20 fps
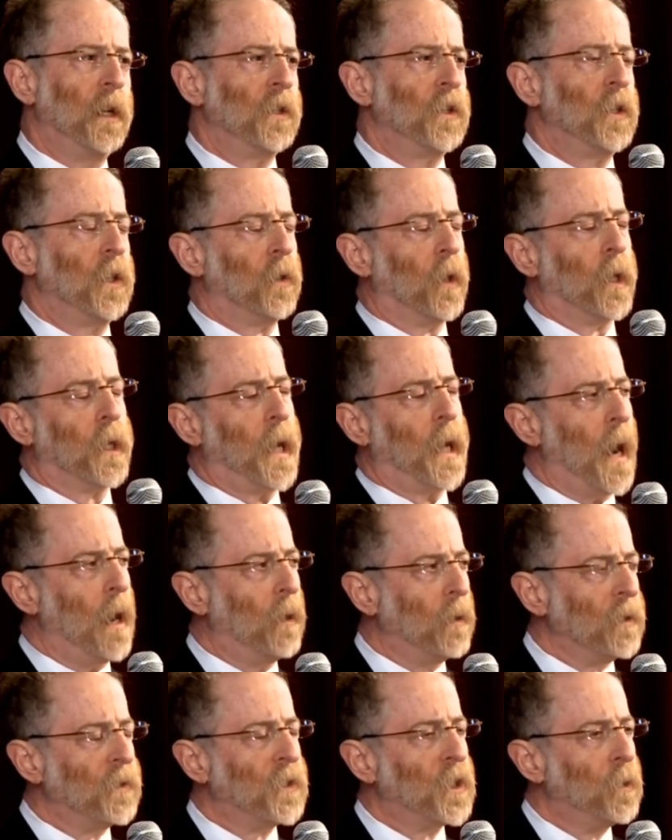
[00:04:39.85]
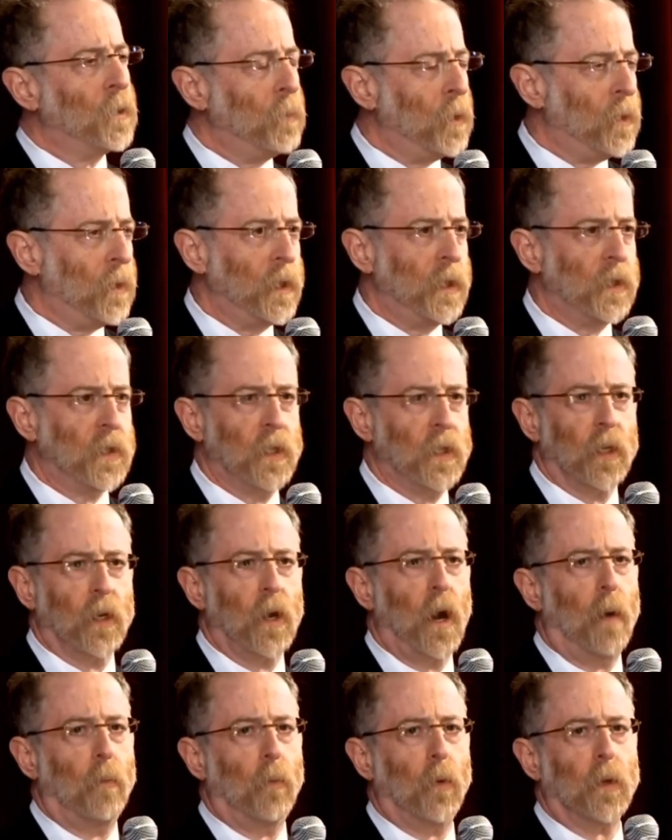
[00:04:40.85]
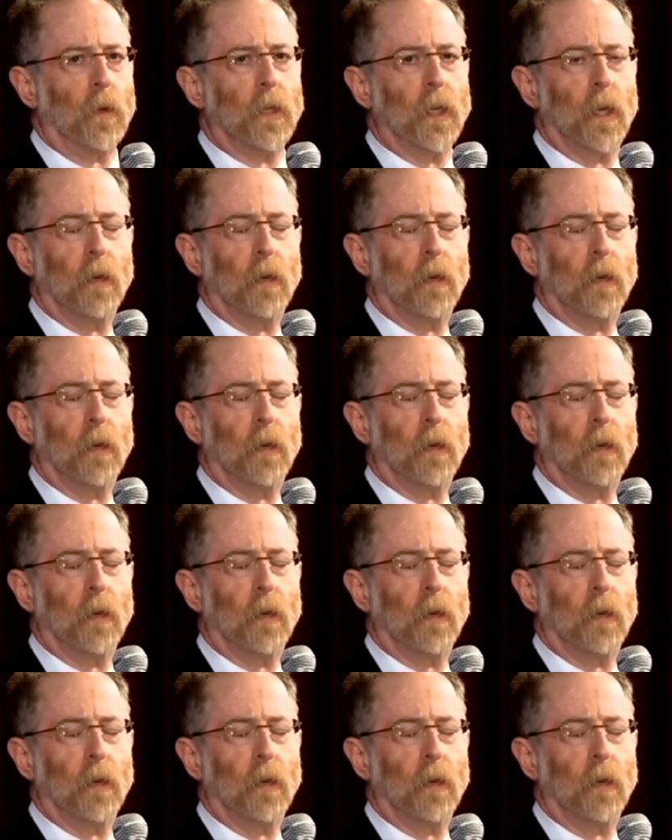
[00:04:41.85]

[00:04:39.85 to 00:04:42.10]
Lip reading: So there are countless communities in the Commonwealth